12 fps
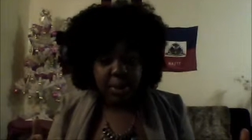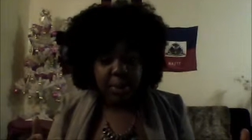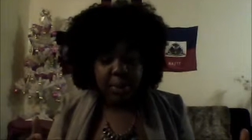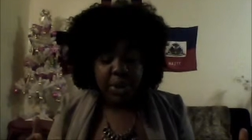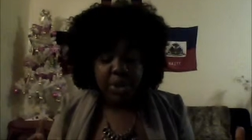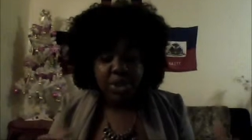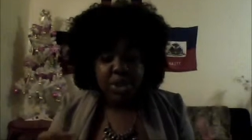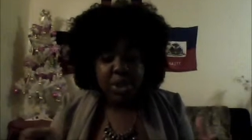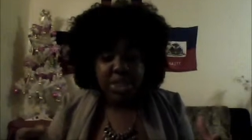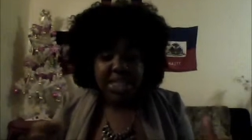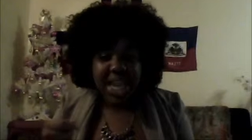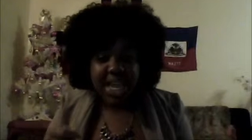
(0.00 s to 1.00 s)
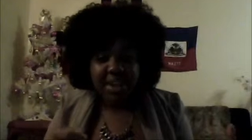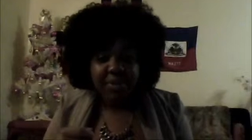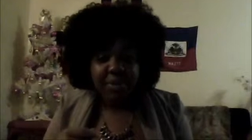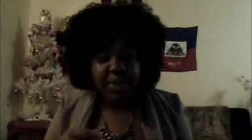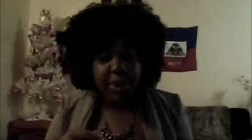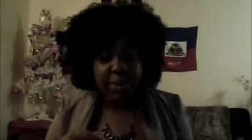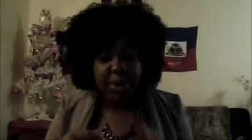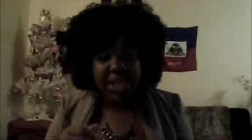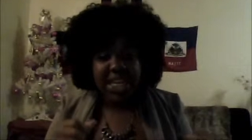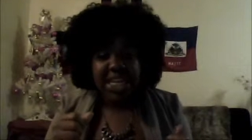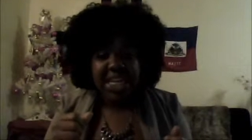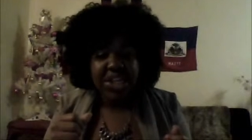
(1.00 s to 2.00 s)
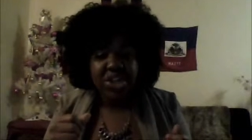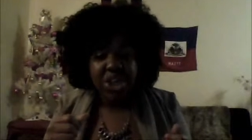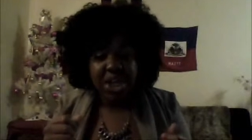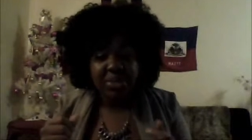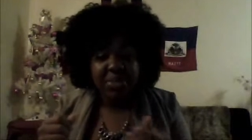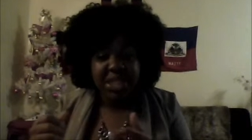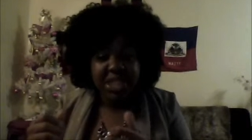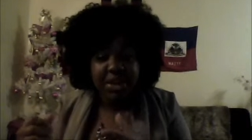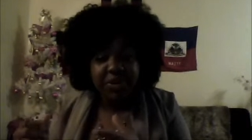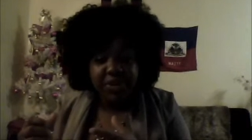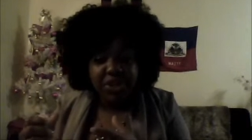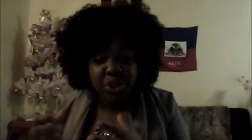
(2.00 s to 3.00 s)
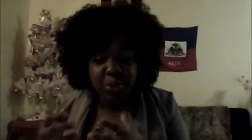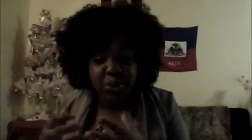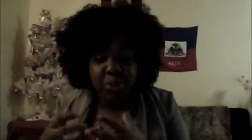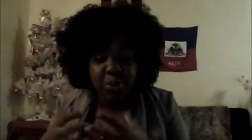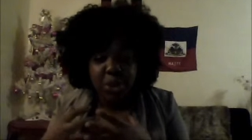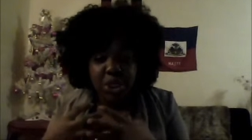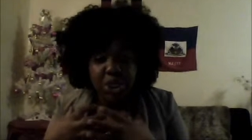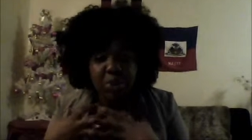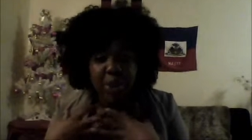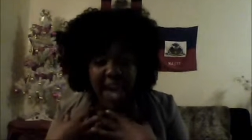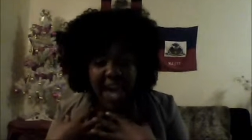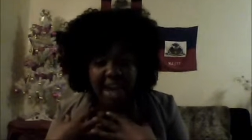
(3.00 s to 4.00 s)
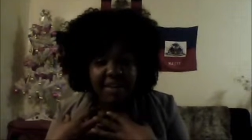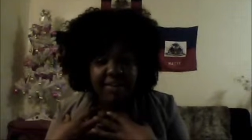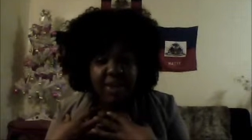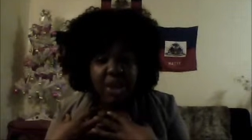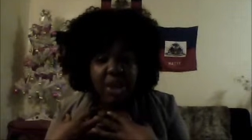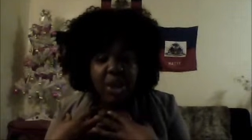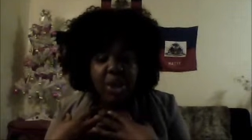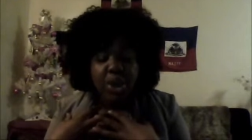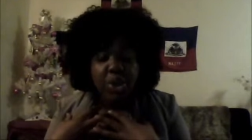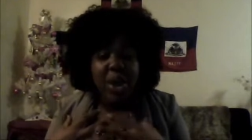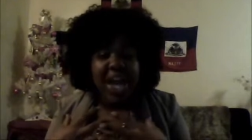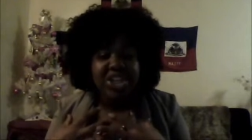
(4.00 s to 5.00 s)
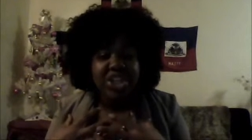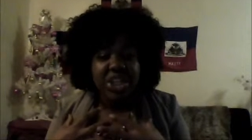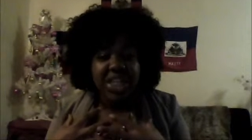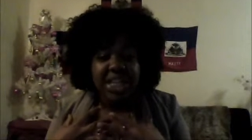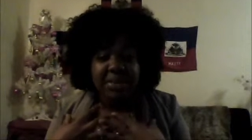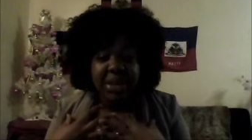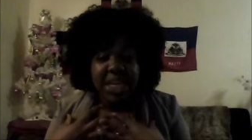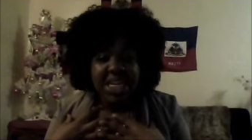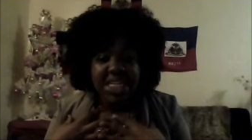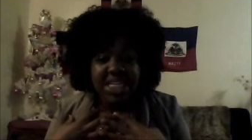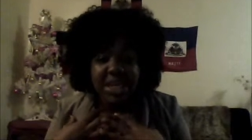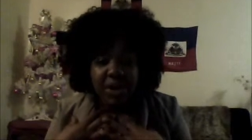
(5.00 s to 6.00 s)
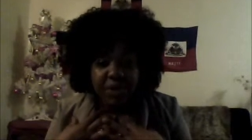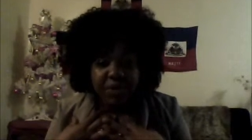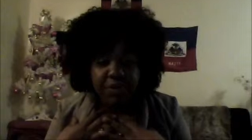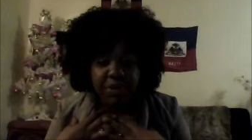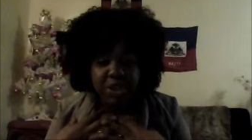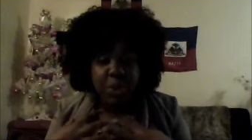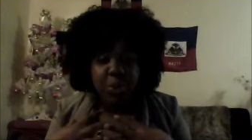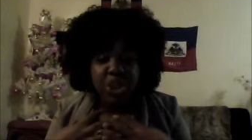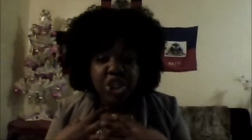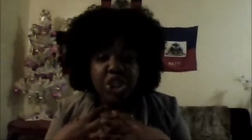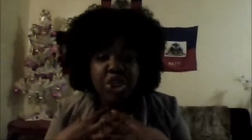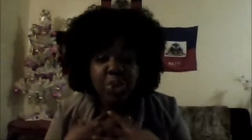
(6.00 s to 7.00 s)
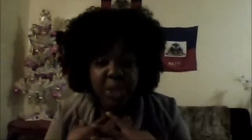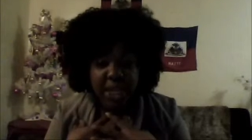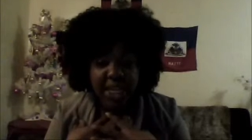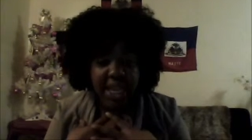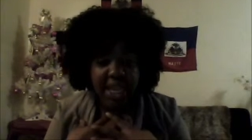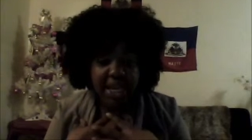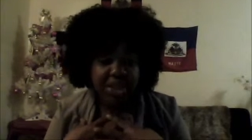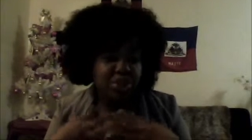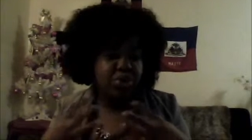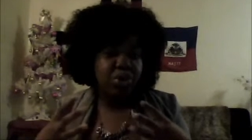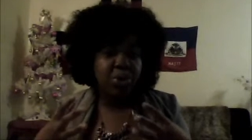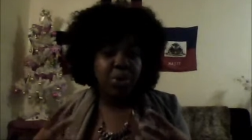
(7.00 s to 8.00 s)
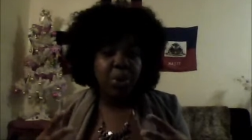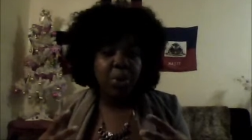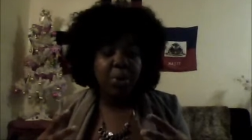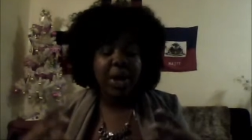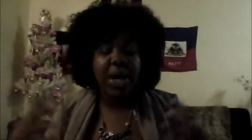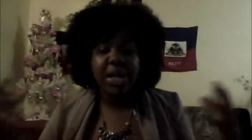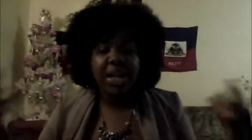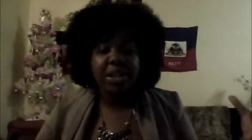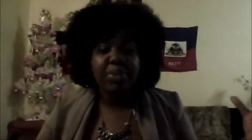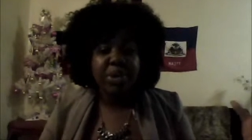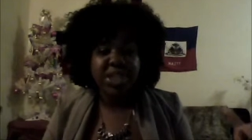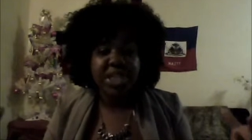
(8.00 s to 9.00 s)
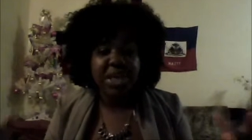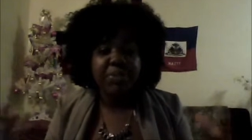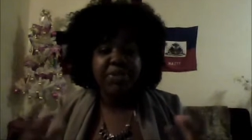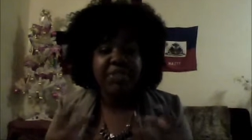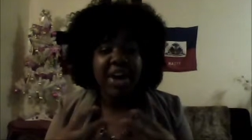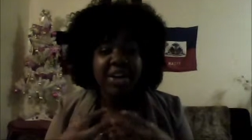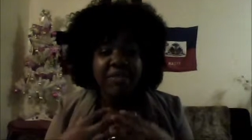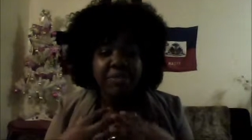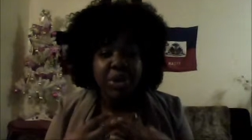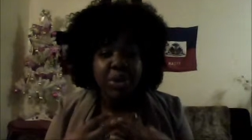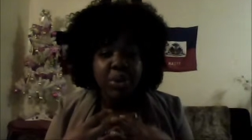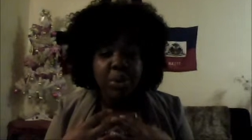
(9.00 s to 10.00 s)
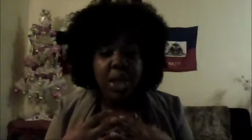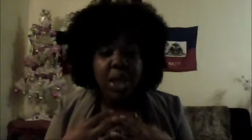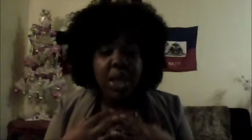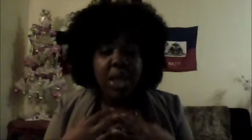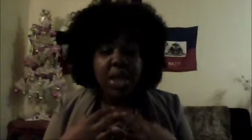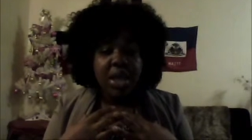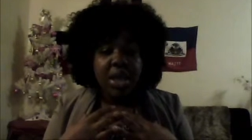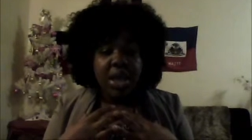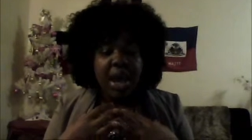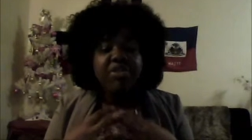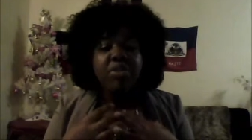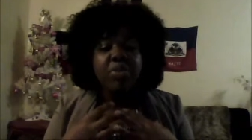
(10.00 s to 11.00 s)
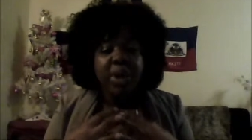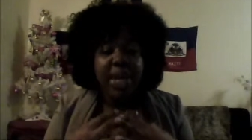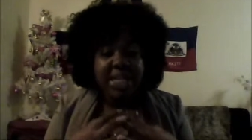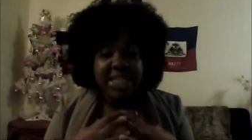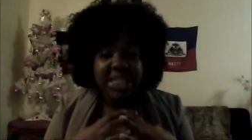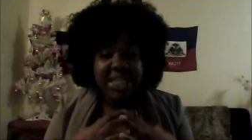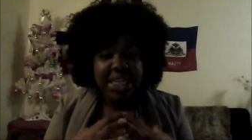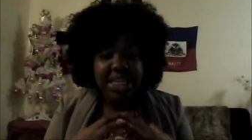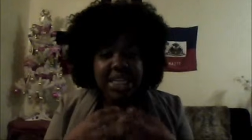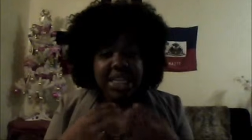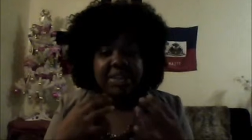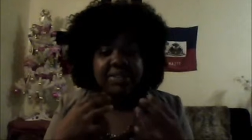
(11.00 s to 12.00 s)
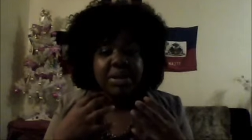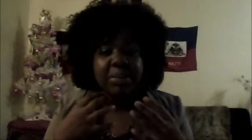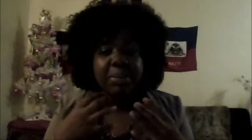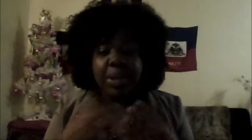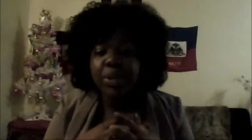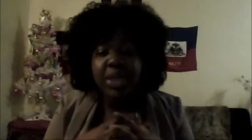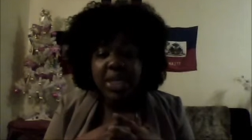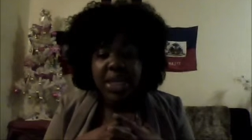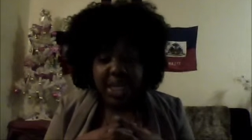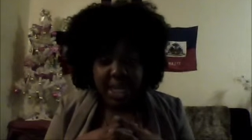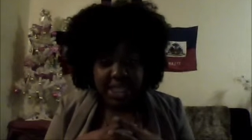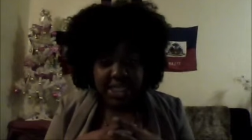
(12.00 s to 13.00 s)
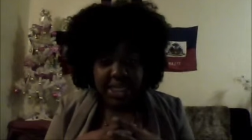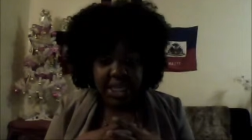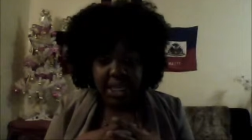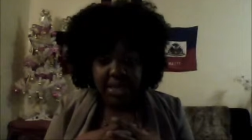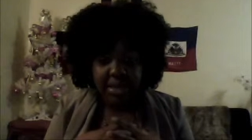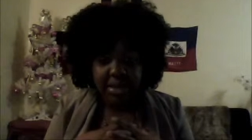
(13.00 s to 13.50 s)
When you start taking from people and trying to be selfish with what you have, you actually limit yourself to what you can get because you don't know what another person can provide from you. Everyone has a need. Even a billionaire has a need.